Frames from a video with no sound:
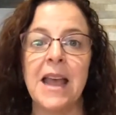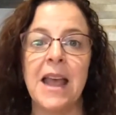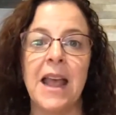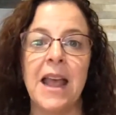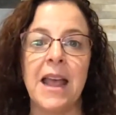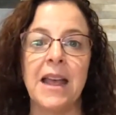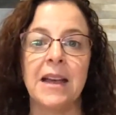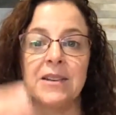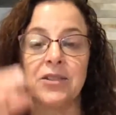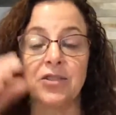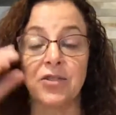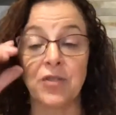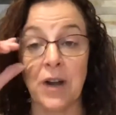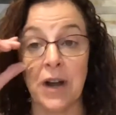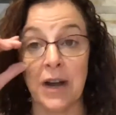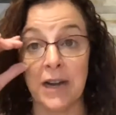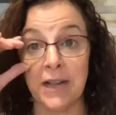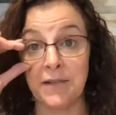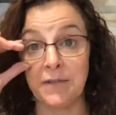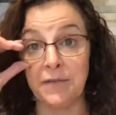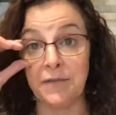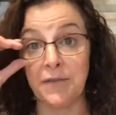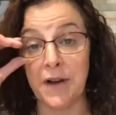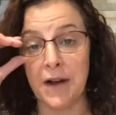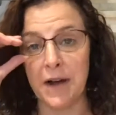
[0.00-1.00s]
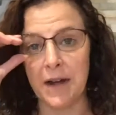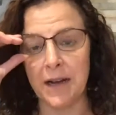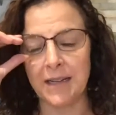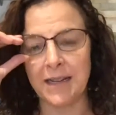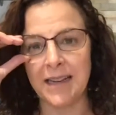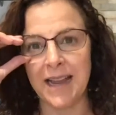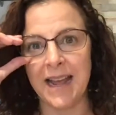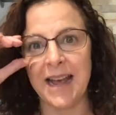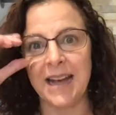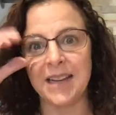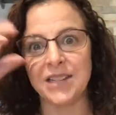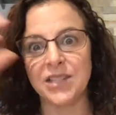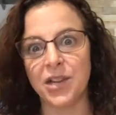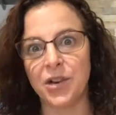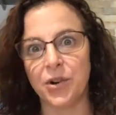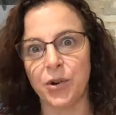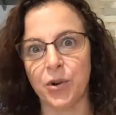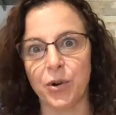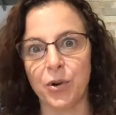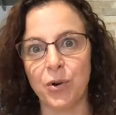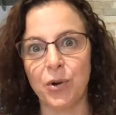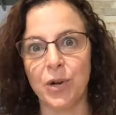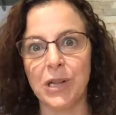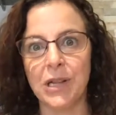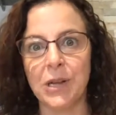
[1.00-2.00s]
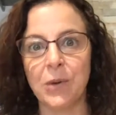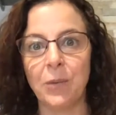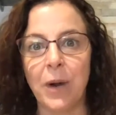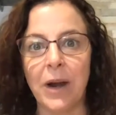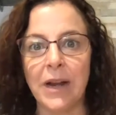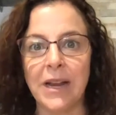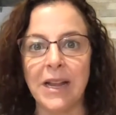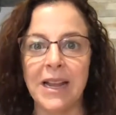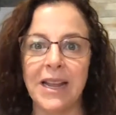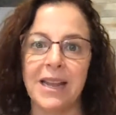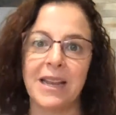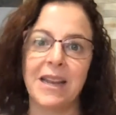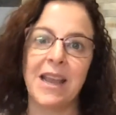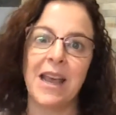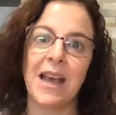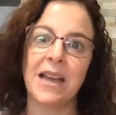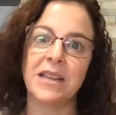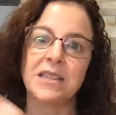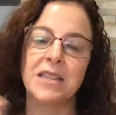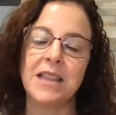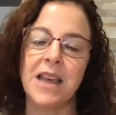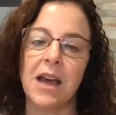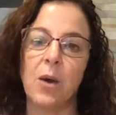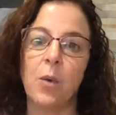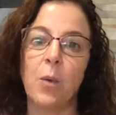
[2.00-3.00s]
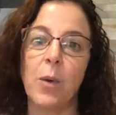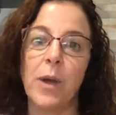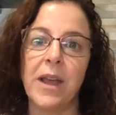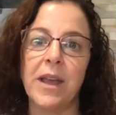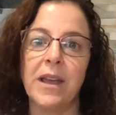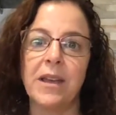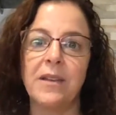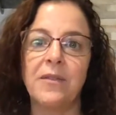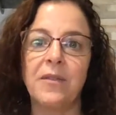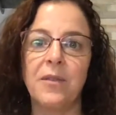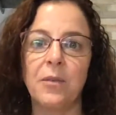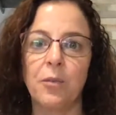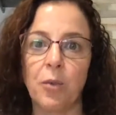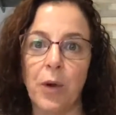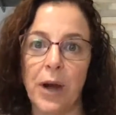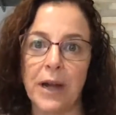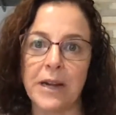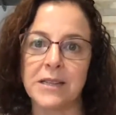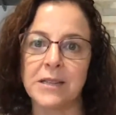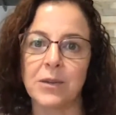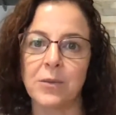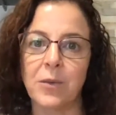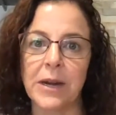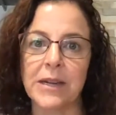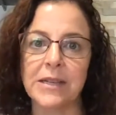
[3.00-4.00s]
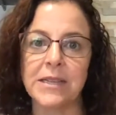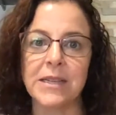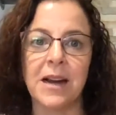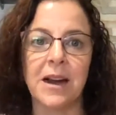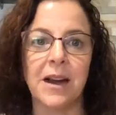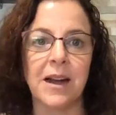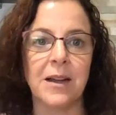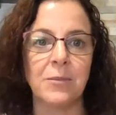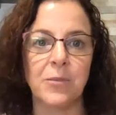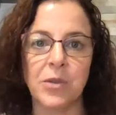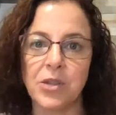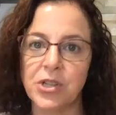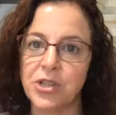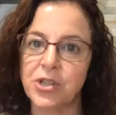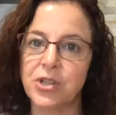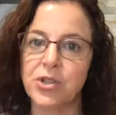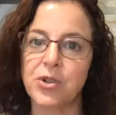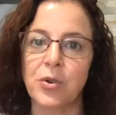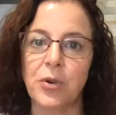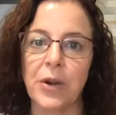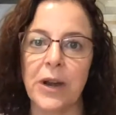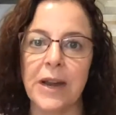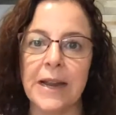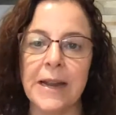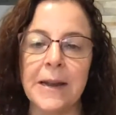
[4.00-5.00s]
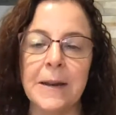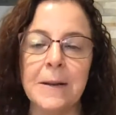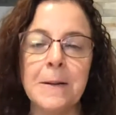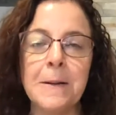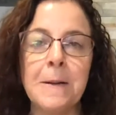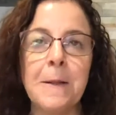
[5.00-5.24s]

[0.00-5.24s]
and try and find ads that are currently running and catch that wave right at the right time, which is great.